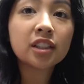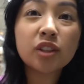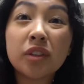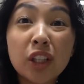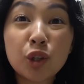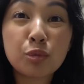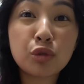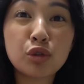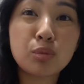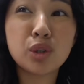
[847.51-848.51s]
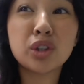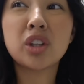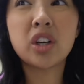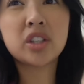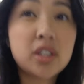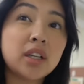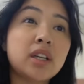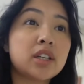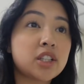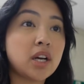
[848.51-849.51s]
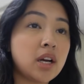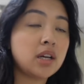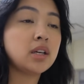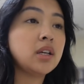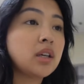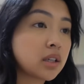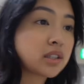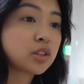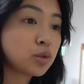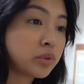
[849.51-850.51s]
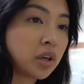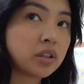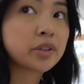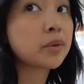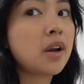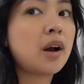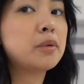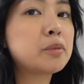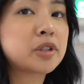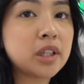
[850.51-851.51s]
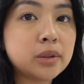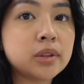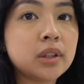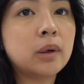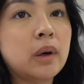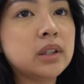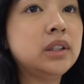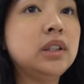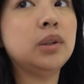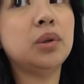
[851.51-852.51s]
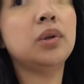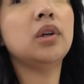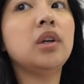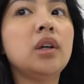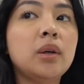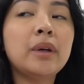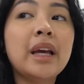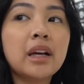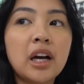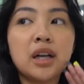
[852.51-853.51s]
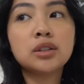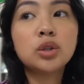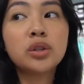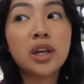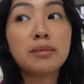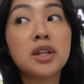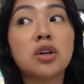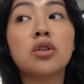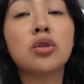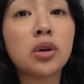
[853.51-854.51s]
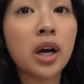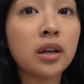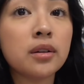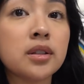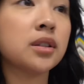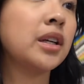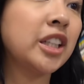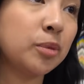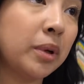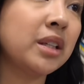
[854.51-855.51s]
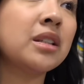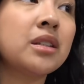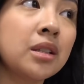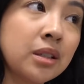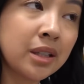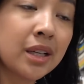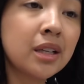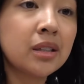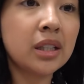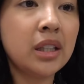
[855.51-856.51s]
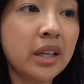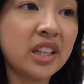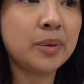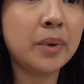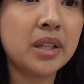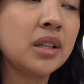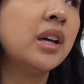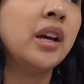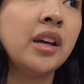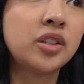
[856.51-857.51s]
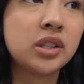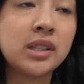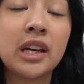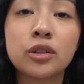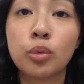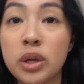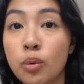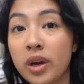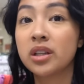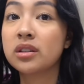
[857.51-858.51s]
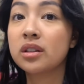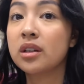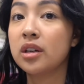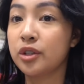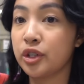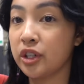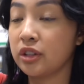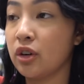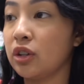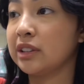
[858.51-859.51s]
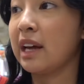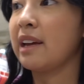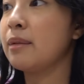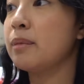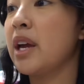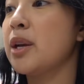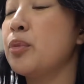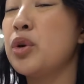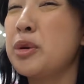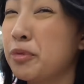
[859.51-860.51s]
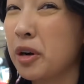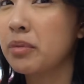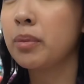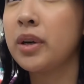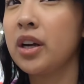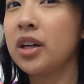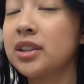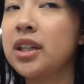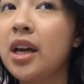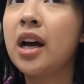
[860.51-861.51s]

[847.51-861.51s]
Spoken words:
Kasi feeling ko puro montage na lang siya. Kasi to be honest, wala kami masyado nagawa dito. Like, don't get me wrong, Hokkaido is a nice place. It's a really, really nice place. It's just that we went during the wrong time and we probably got